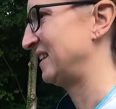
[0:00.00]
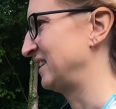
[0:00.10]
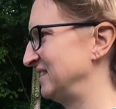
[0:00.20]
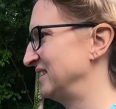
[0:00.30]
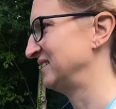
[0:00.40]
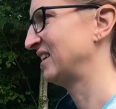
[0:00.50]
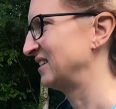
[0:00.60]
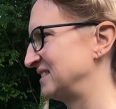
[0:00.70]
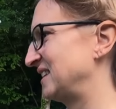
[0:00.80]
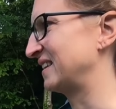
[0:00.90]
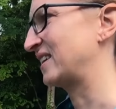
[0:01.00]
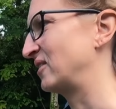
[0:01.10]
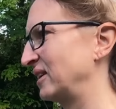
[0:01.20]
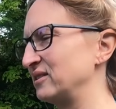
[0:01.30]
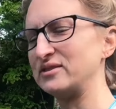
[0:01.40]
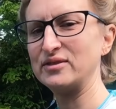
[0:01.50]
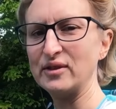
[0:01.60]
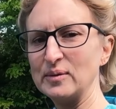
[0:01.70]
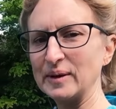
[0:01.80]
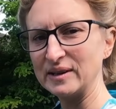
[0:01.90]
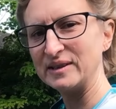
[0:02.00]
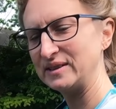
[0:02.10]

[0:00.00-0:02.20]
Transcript: I don't know. I just think they're quite claustrophobic.